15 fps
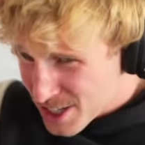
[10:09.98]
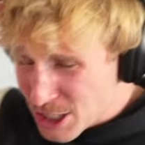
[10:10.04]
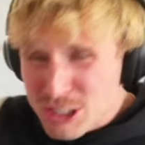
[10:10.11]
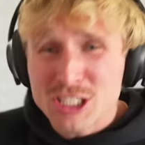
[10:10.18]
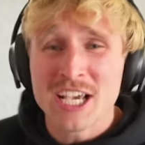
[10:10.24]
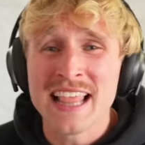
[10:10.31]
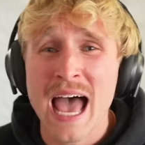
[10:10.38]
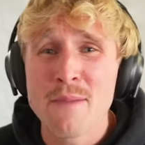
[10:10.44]
You
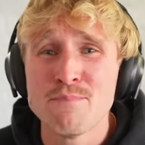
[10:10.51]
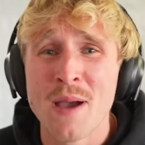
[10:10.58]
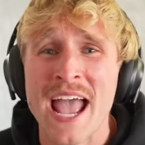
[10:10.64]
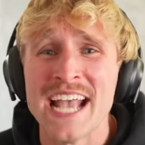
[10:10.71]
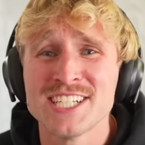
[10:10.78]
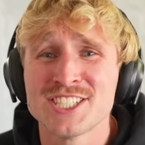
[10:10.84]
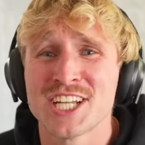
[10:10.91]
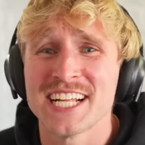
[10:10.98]
see that
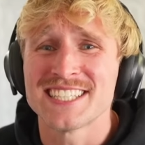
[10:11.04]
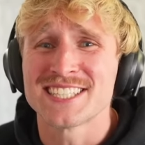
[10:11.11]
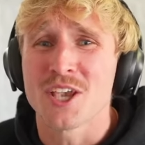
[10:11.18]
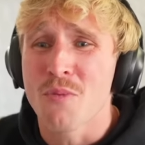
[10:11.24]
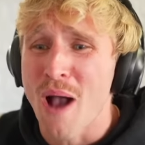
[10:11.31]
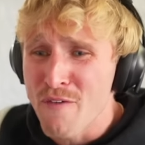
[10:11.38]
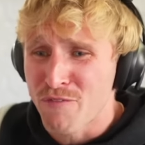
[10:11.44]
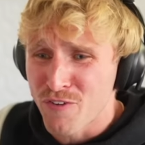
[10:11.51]
patience? You
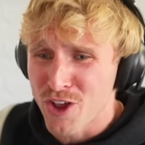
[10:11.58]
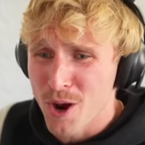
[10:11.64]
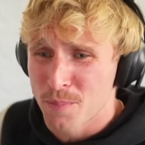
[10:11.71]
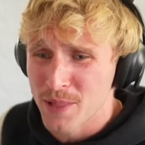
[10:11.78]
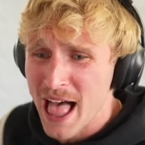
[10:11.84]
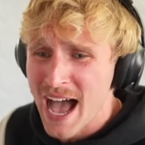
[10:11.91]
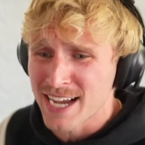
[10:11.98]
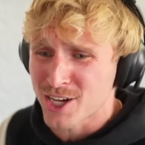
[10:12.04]
wait for your
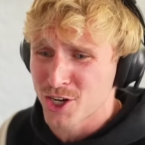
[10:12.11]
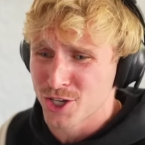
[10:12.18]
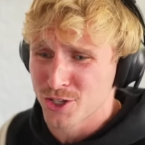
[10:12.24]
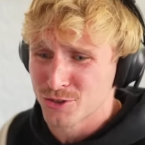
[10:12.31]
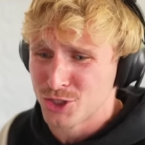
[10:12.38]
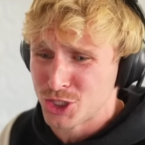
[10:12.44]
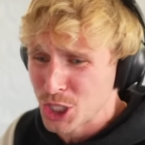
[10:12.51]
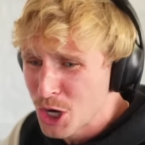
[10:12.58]
blocker,
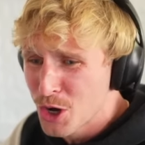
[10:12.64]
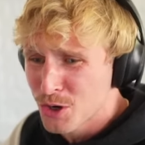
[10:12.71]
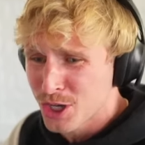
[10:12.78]
you juke,